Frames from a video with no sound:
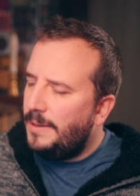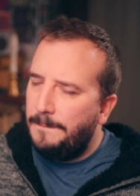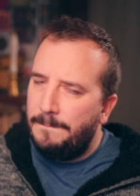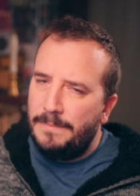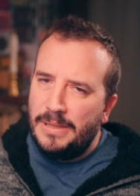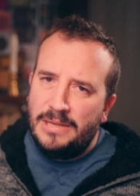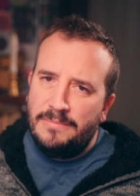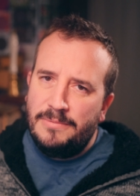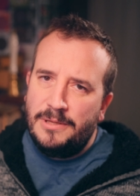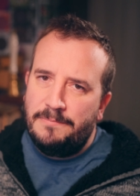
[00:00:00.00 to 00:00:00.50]

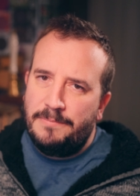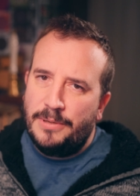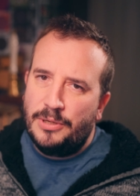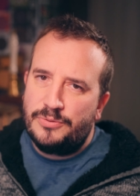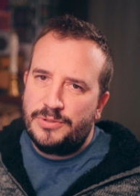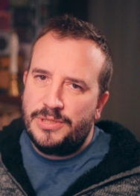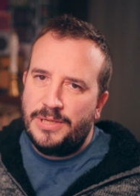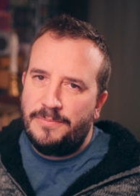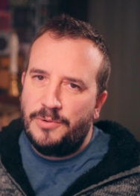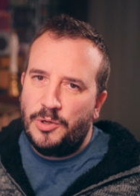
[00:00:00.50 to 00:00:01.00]
Bohemian
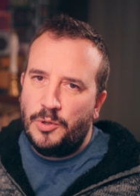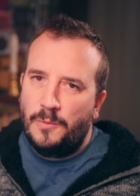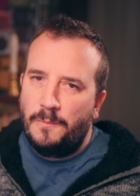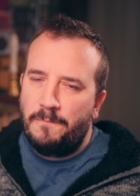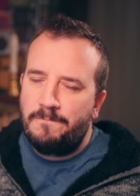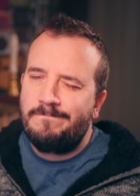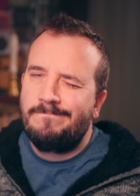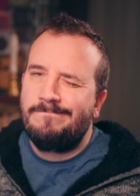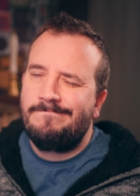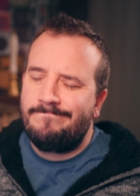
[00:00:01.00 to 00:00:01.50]
Pilsner malt,
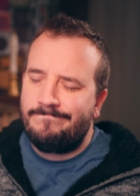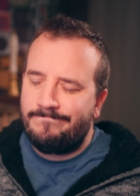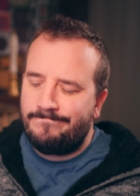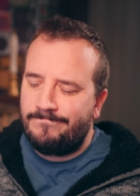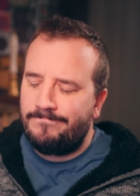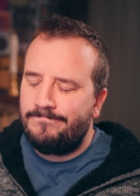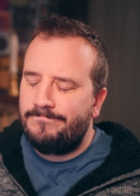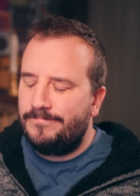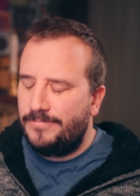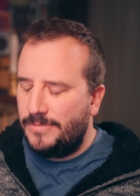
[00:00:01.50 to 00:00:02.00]

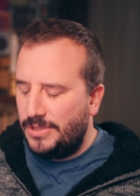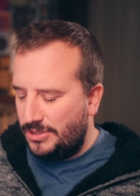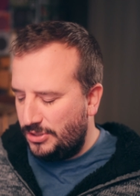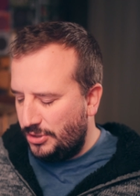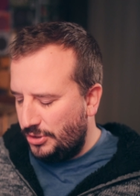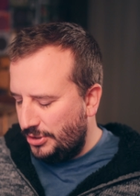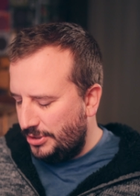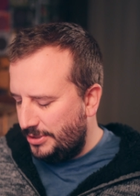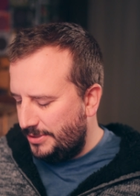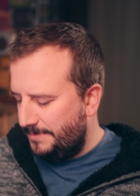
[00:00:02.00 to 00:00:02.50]
it's
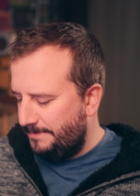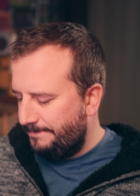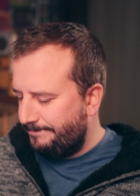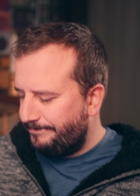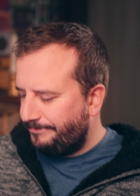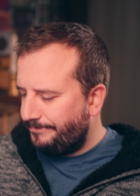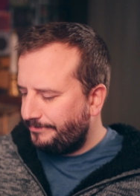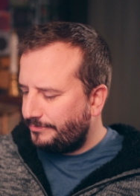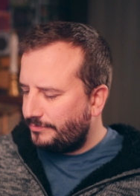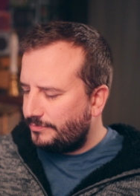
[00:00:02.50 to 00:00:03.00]
good.
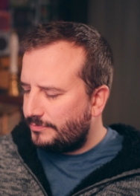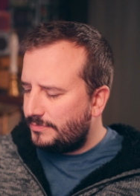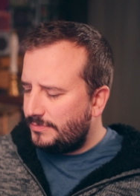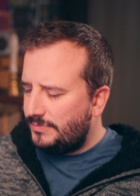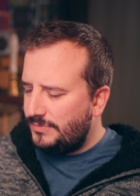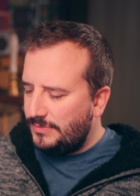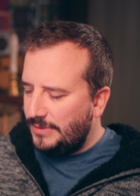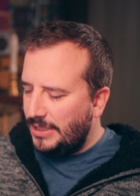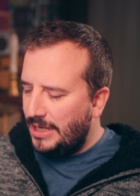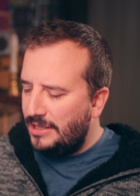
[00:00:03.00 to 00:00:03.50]

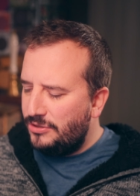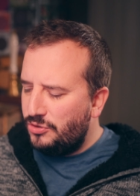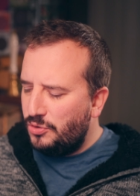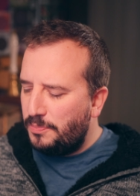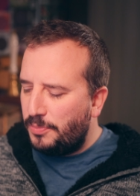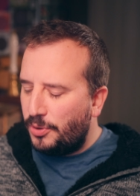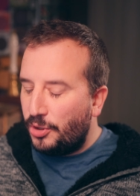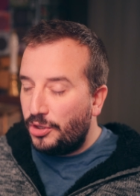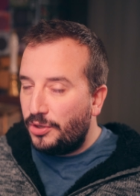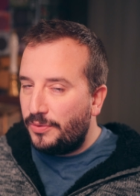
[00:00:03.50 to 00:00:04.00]
I don't
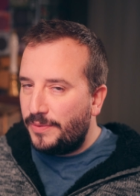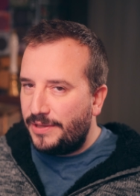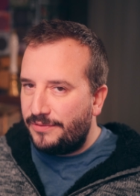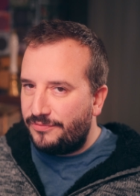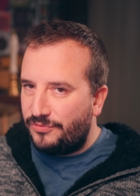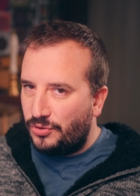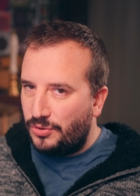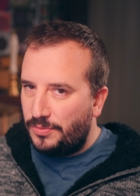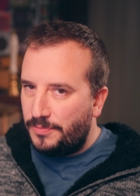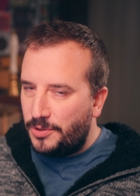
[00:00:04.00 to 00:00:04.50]
bother with the
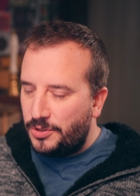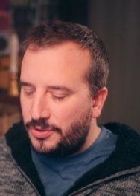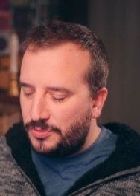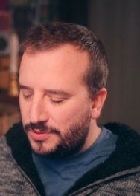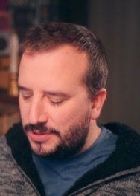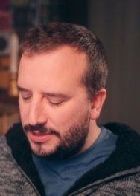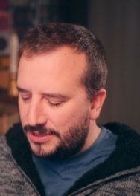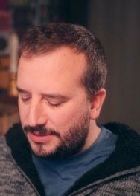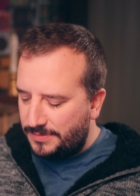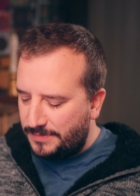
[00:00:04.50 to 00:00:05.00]
floor
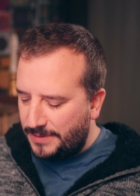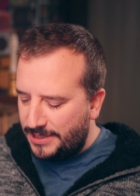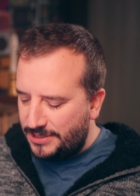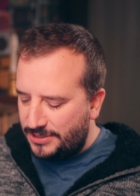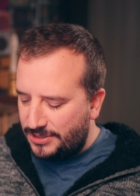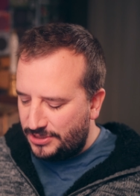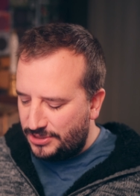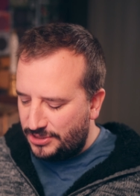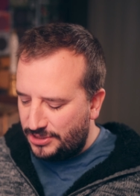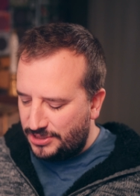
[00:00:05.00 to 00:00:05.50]
malted, mine's
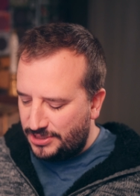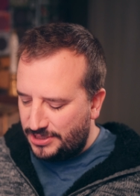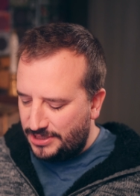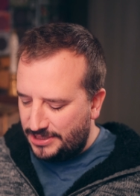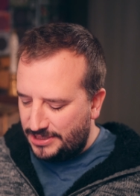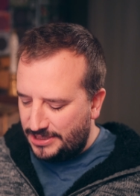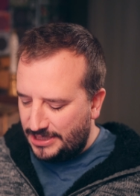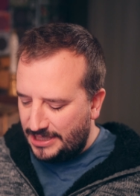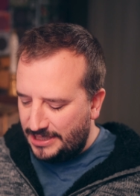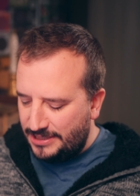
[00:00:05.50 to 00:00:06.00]
is just the
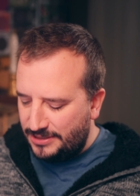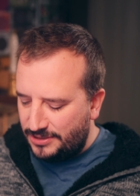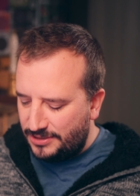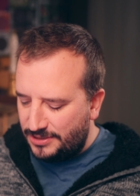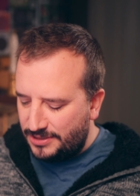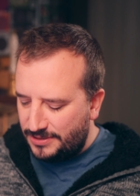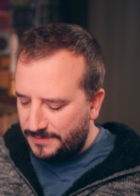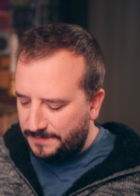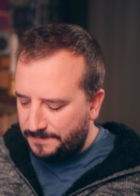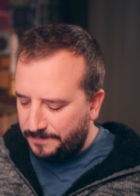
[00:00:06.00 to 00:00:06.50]

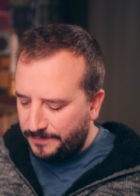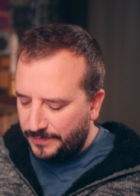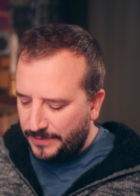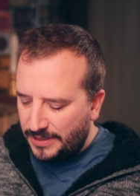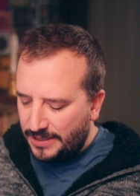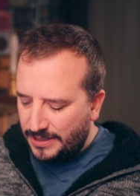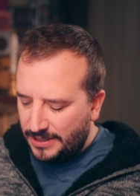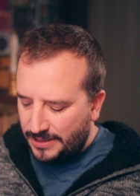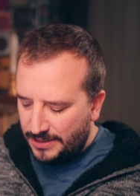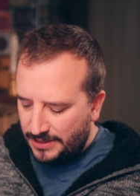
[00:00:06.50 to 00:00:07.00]
standard.
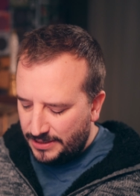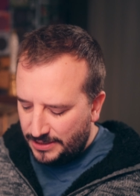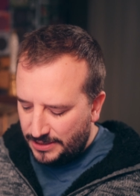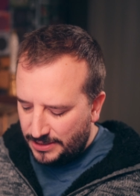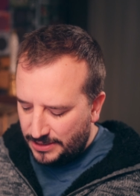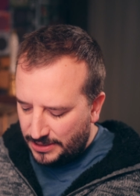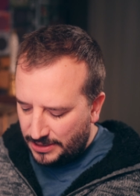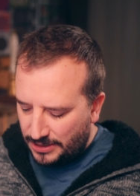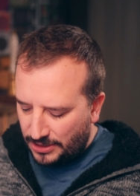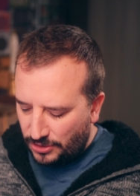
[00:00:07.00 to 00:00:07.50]

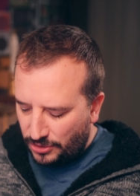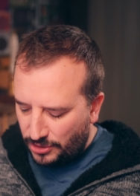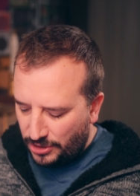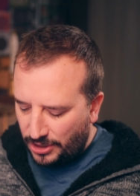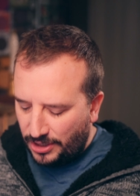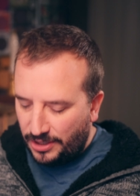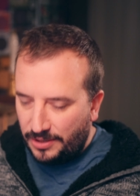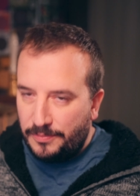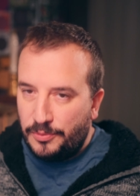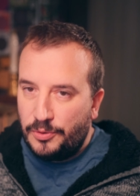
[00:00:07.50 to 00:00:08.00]
A lot of
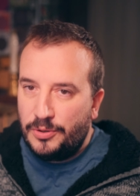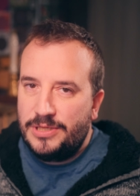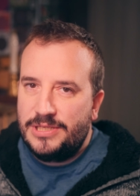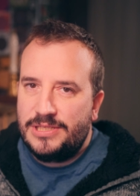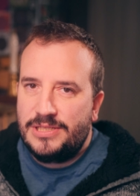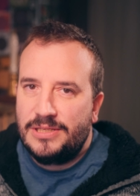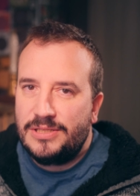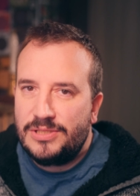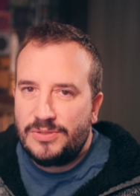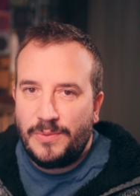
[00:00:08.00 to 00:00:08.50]
the other
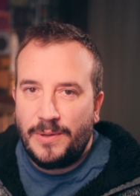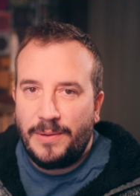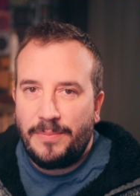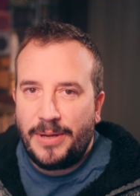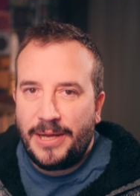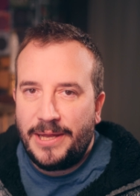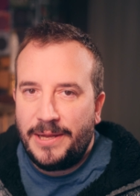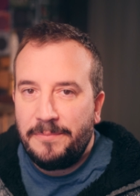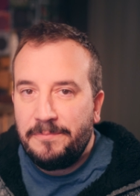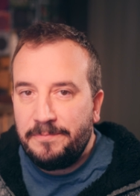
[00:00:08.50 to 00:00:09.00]
boys swear
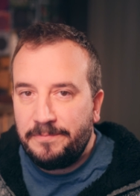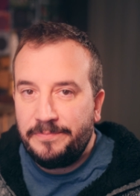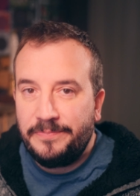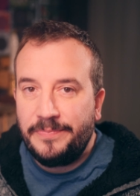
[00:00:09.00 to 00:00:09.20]
by it.